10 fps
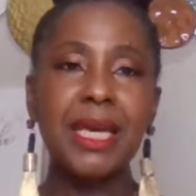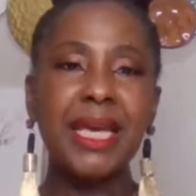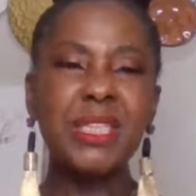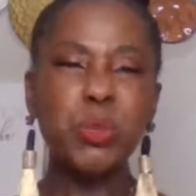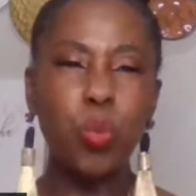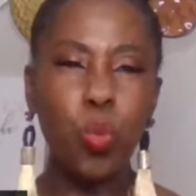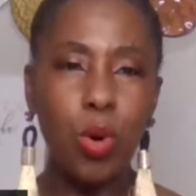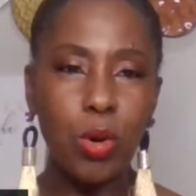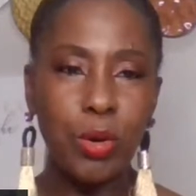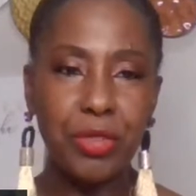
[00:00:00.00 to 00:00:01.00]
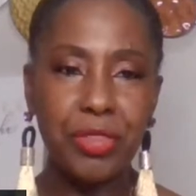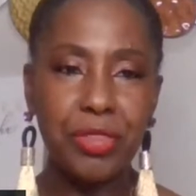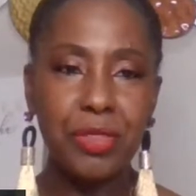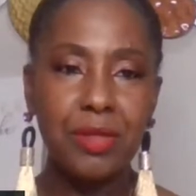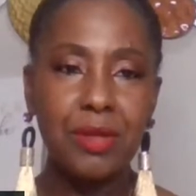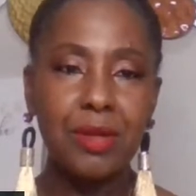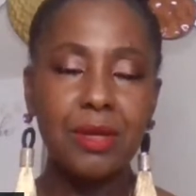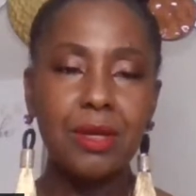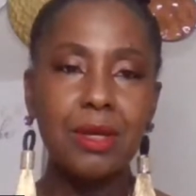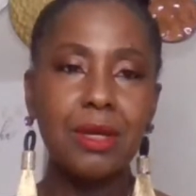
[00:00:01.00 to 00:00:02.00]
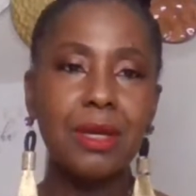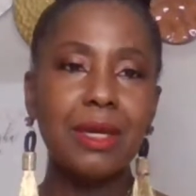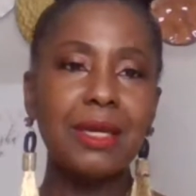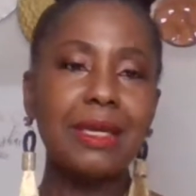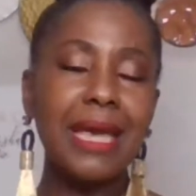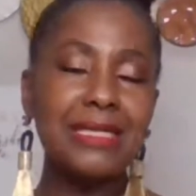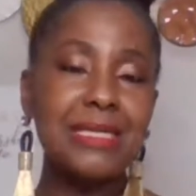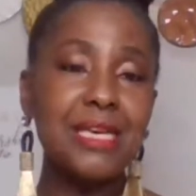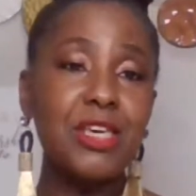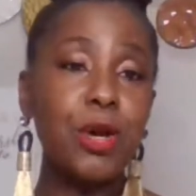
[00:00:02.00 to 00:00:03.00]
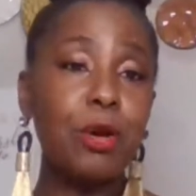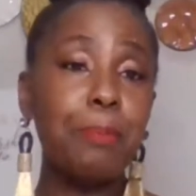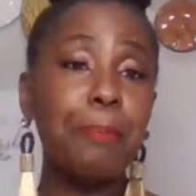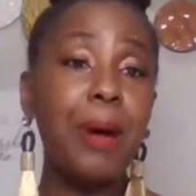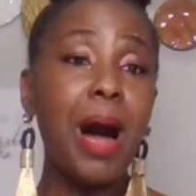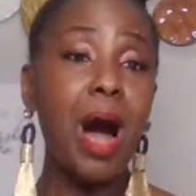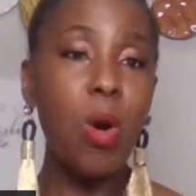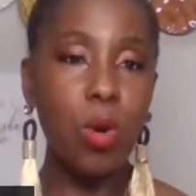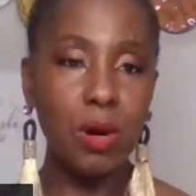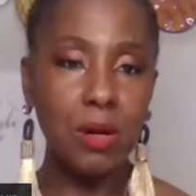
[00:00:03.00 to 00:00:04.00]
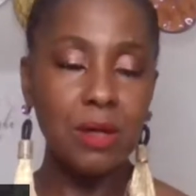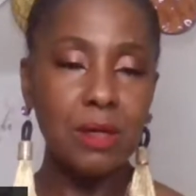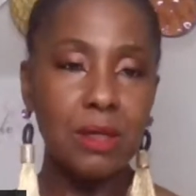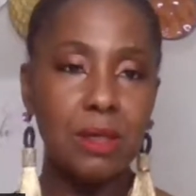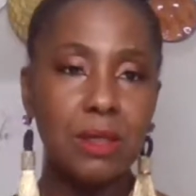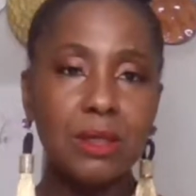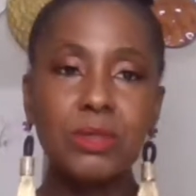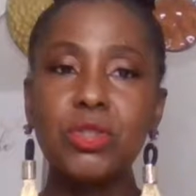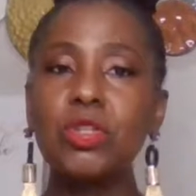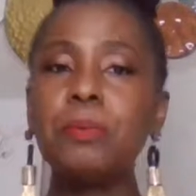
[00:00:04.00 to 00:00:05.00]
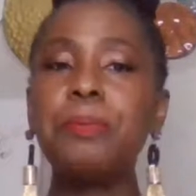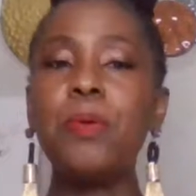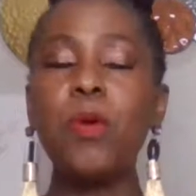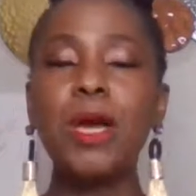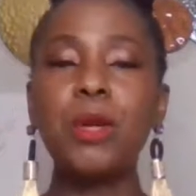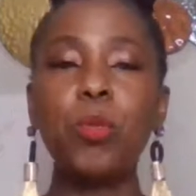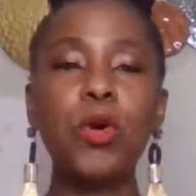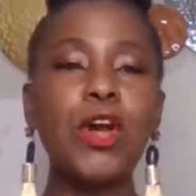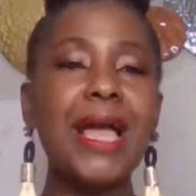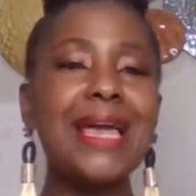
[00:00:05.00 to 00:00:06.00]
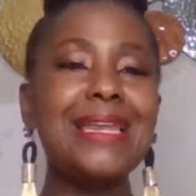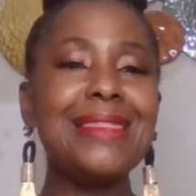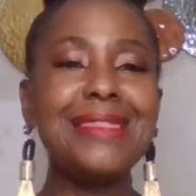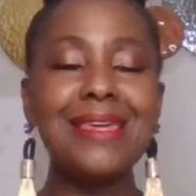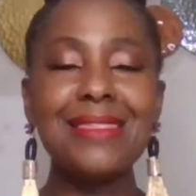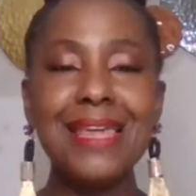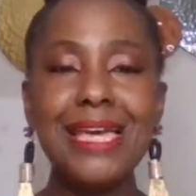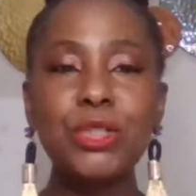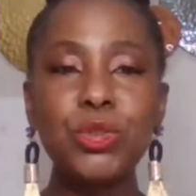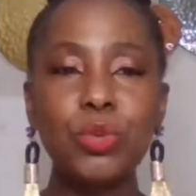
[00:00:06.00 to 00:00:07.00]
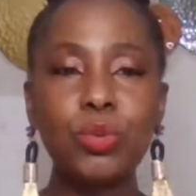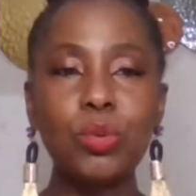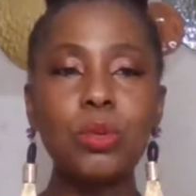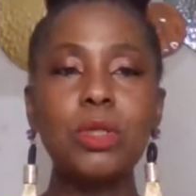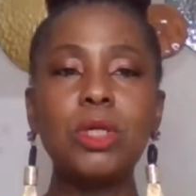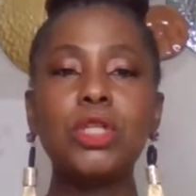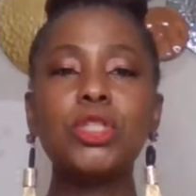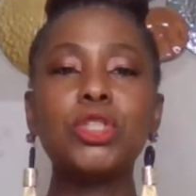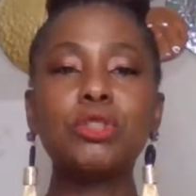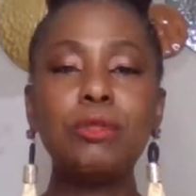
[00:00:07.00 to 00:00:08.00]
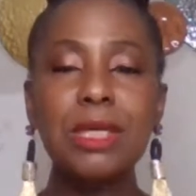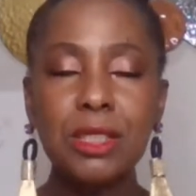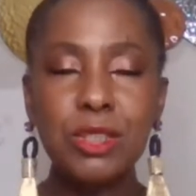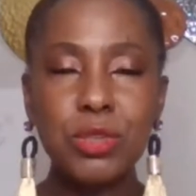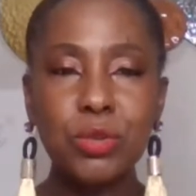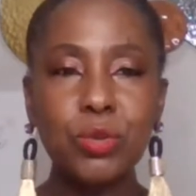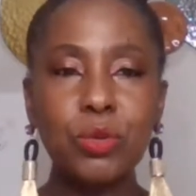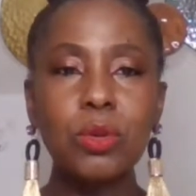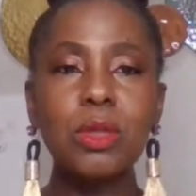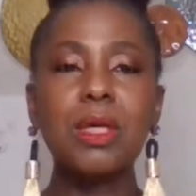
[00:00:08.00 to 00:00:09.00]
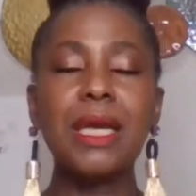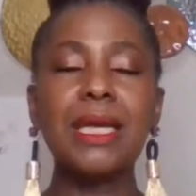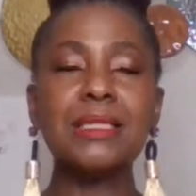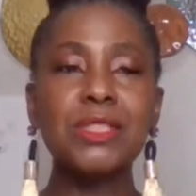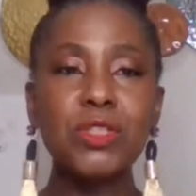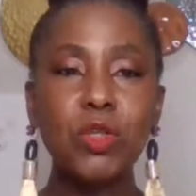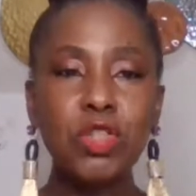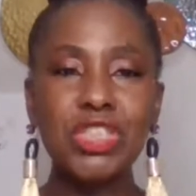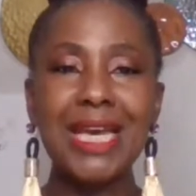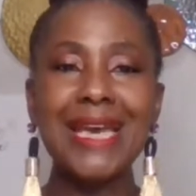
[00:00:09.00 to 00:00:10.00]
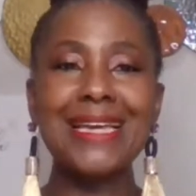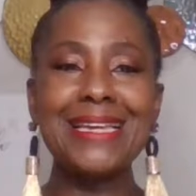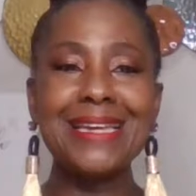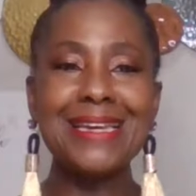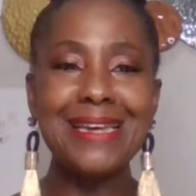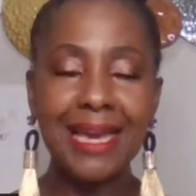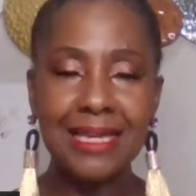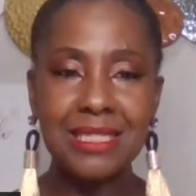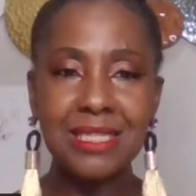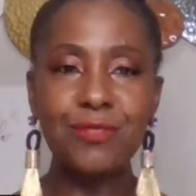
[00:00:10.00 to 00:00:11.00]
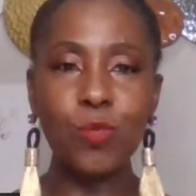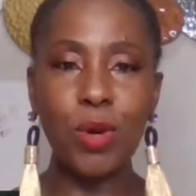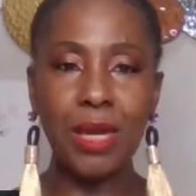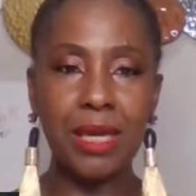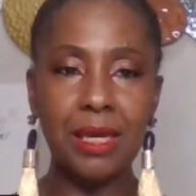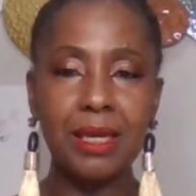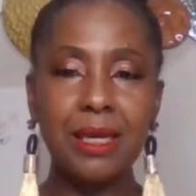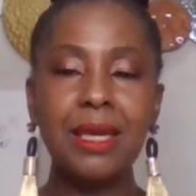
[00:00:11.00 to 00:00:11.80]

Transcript: is worth getting your power to the point where anything they do triggers you in such a negative way